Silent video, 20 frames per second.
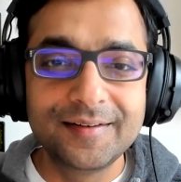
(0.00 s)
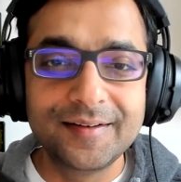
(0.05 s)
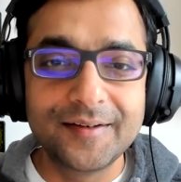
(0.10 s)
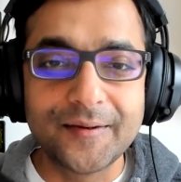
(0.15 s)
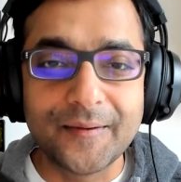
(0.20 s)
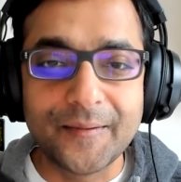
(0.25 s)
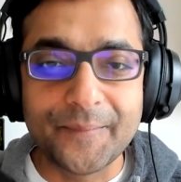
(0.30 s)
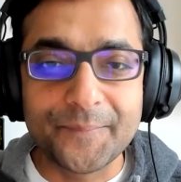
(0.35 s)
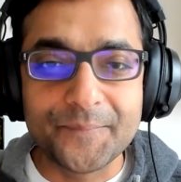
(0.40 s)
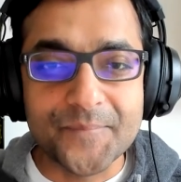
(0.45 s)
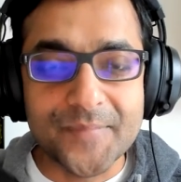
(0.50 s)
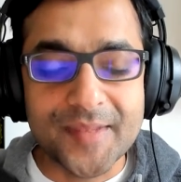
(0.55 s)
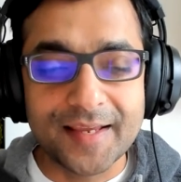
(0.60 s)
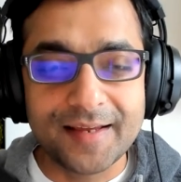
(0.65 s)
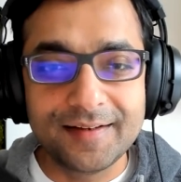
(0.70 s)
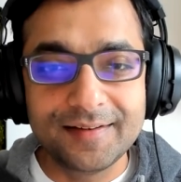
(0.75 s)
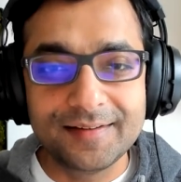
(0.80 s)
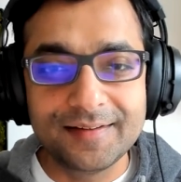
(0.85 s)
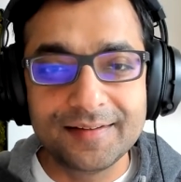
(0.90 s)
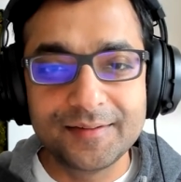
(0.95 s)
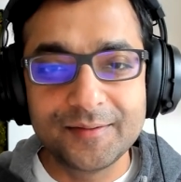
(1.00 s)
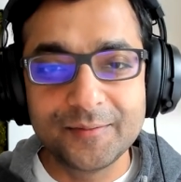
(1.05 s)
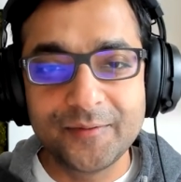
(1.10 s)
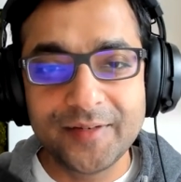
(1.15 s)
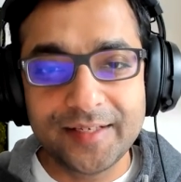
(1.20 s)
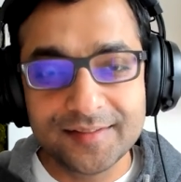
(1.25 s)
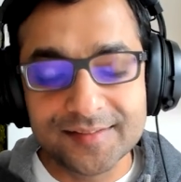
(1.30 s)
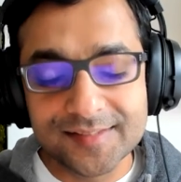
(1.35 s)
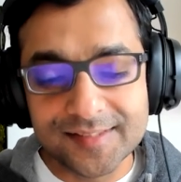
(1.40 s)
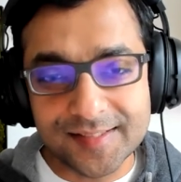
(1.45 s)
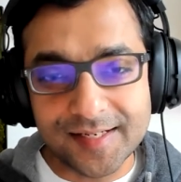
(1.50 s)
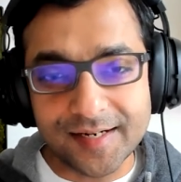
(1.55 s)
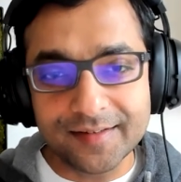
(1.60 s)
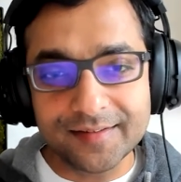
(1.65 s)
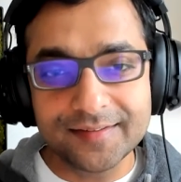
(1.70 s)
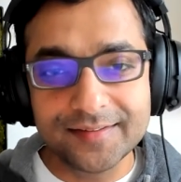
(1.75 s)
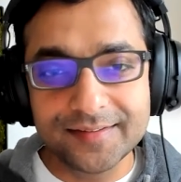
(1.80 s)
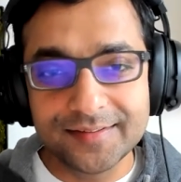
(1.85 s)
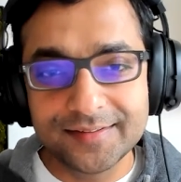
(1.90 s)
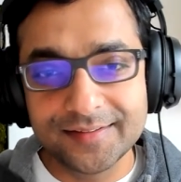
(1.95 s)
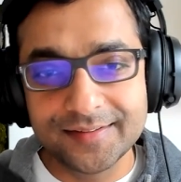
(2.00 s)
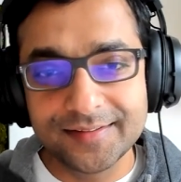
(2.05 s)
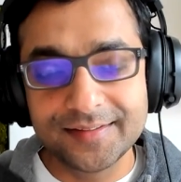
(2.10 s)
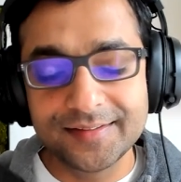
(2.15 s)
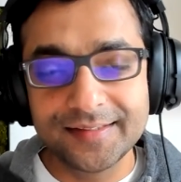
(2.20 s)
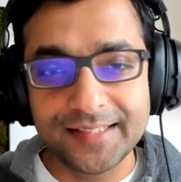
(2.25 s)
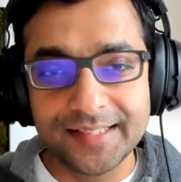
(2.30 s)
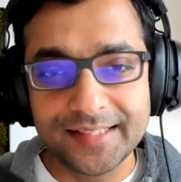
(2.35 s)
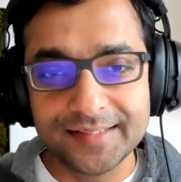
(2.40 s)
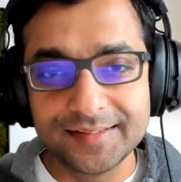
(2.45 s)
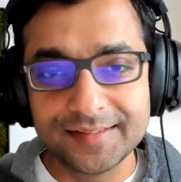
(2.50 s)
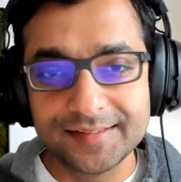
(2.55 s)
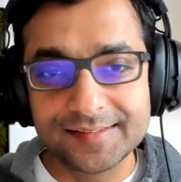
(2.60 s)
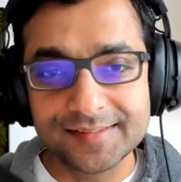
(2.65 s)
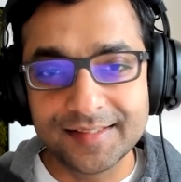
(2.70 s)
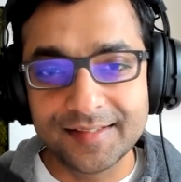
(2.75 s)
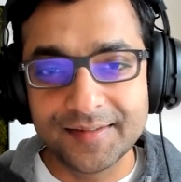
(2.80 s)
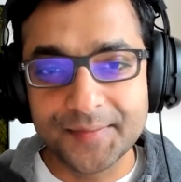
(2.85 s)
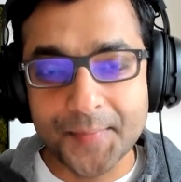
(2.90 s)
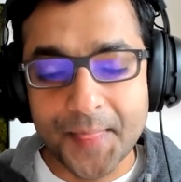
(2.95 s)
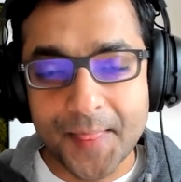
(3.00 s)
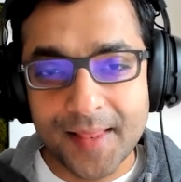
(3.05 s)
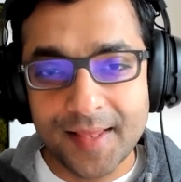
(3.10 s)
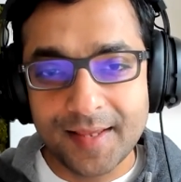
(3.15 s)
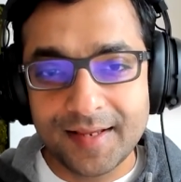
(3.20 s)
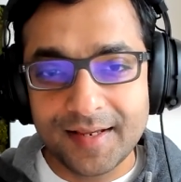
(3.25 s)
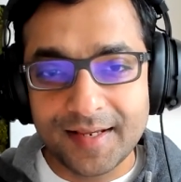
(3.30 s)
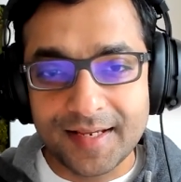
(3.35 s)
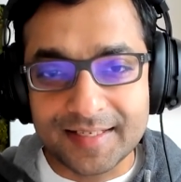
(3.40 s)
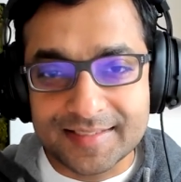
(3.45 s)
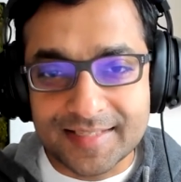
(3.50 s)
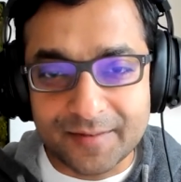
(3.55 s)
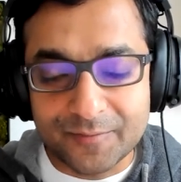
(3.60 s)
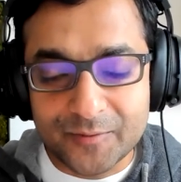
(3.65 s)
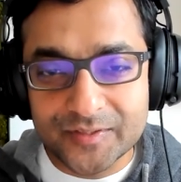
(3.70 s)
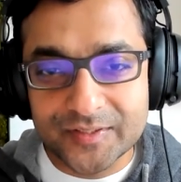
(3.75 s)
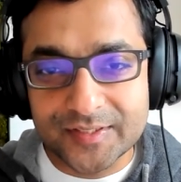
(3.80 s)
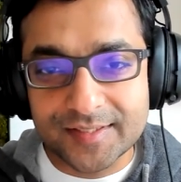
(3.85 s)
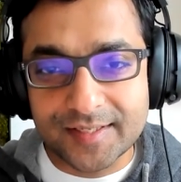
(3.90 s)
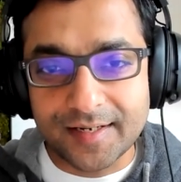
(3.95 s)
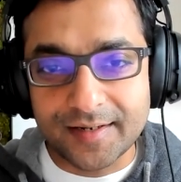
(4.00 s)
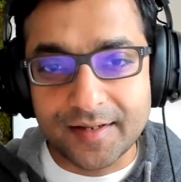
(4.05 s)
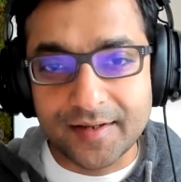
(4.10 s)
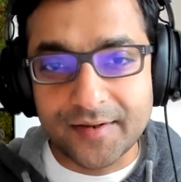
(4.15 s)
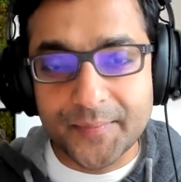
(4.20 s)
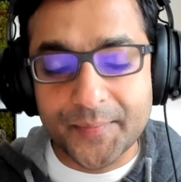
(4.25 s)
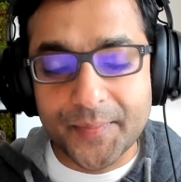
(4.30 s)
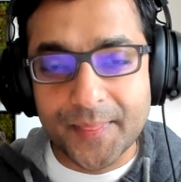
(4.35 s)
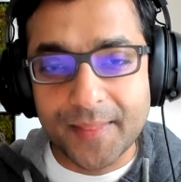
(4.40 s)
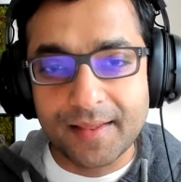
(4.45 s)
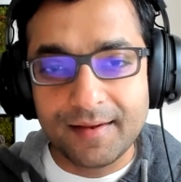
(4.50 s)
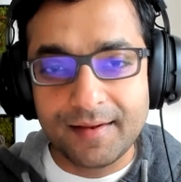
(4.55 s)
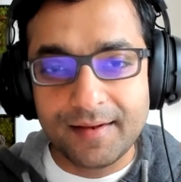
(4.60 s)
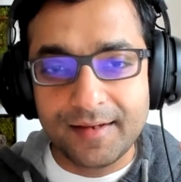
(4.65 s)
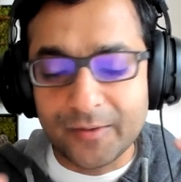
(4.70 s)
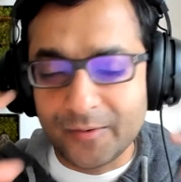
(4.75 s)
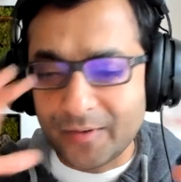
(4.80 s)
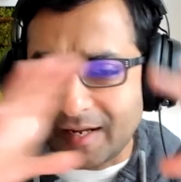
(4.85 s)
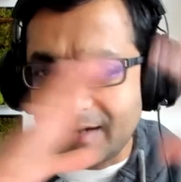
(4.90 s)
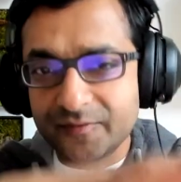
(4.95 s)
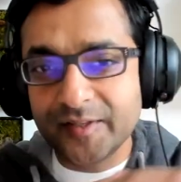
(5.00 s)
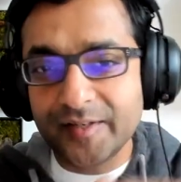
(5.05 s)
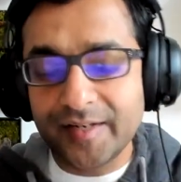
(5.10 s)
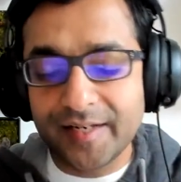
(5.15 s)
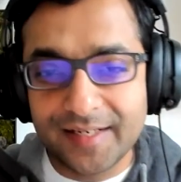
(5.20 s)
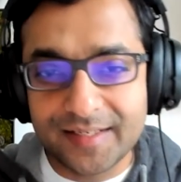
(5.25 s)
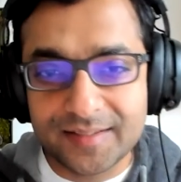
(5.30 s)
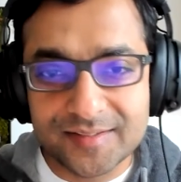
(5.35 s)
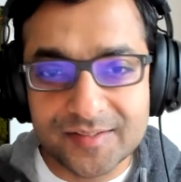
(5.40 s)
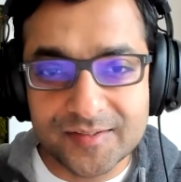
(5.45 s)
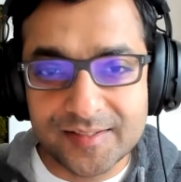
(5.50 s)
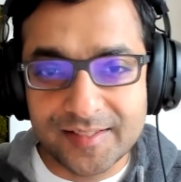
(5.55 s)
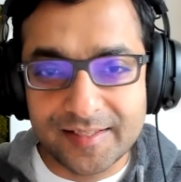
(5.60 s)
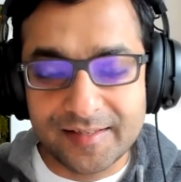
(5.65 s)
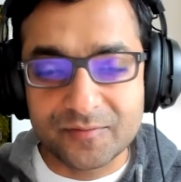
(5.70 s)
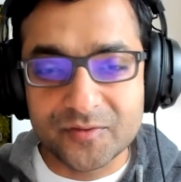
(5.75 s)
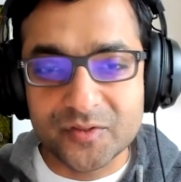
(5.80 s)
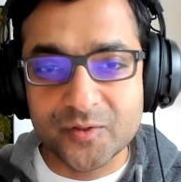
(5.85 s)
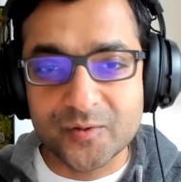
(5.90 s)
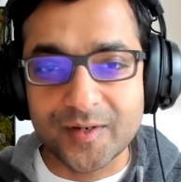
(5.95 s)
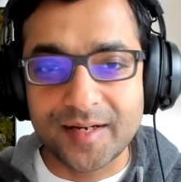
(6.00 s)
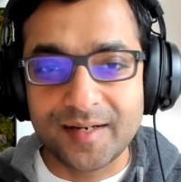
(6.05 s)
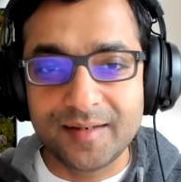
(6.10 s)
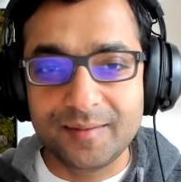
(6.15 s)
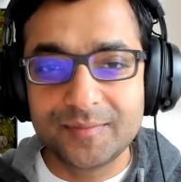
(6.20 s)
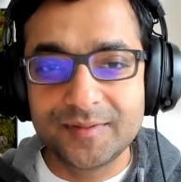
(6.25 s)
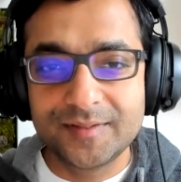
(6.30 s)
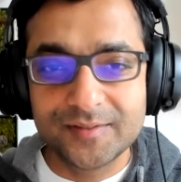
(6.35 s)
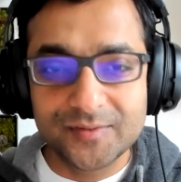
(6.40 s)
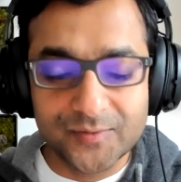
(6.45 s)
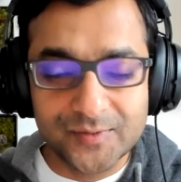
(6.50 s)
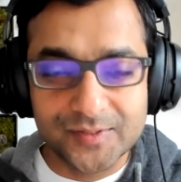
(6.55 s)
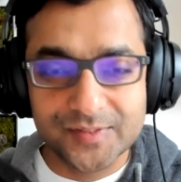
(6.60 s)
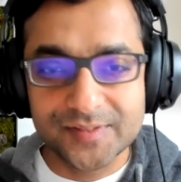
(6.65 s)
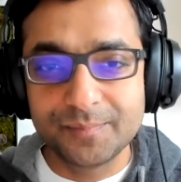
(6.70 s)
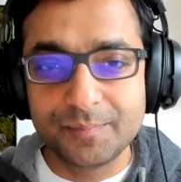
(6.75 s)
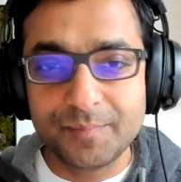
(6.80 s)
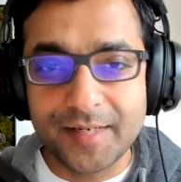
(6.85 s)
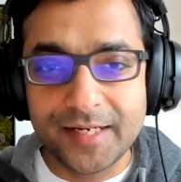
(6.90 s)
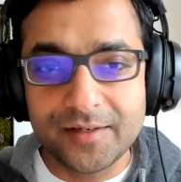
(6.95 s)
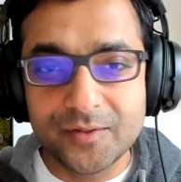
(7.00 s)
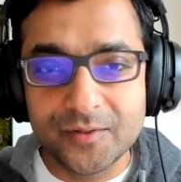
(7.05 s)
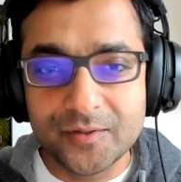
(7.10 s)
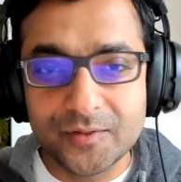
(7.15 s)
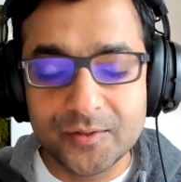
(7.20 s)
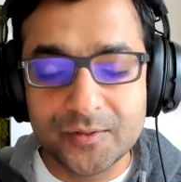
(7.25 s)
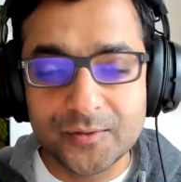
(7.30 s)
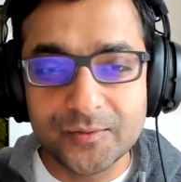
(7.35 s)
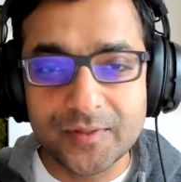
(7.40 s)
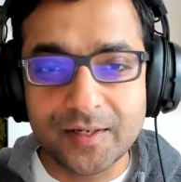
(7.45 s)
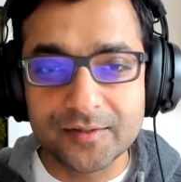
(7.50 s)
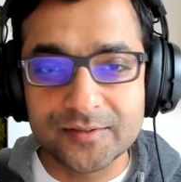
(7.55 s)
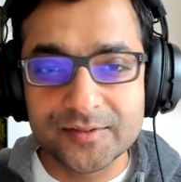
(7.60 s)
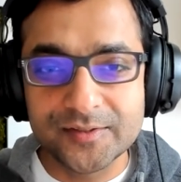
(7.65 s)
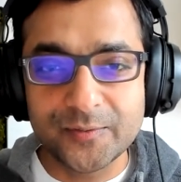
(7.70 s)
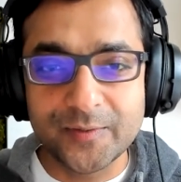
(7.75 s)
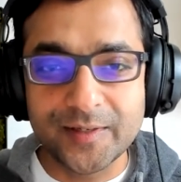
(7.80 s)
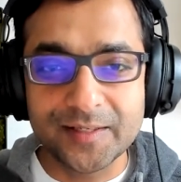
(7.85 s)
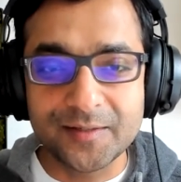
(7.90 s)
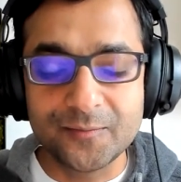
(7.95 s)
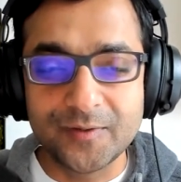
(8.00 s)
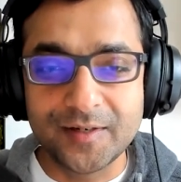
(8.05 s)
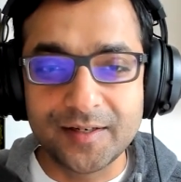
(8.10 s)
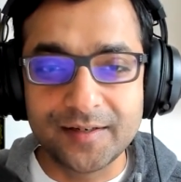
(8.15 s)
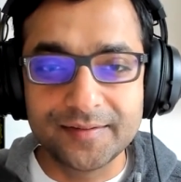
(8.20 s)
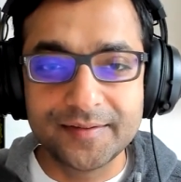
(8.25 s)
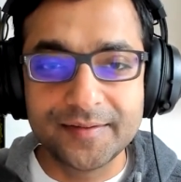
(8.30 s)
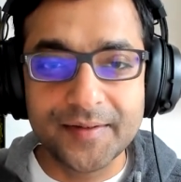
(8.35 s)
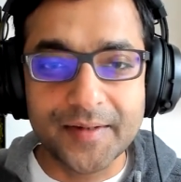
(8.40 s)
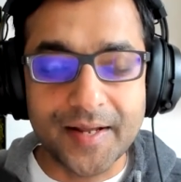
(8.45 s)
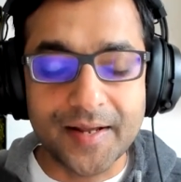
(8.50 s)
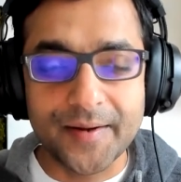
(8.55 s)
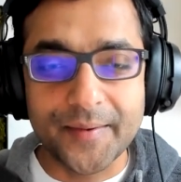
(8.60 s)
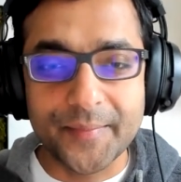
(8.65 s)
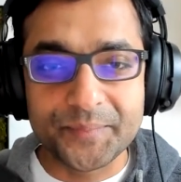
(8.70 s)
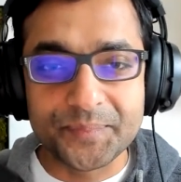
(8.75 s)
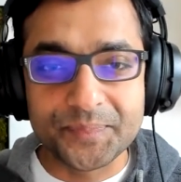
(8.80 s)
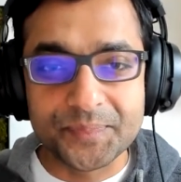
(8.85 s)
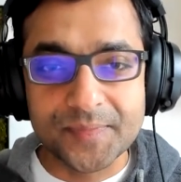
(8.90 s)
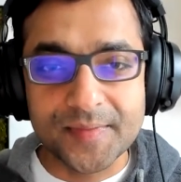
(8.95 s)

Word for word: Um, and the way it started uh, is uh, as I was kind of, you know, after I left, left Stripe, this was in May 2021, um,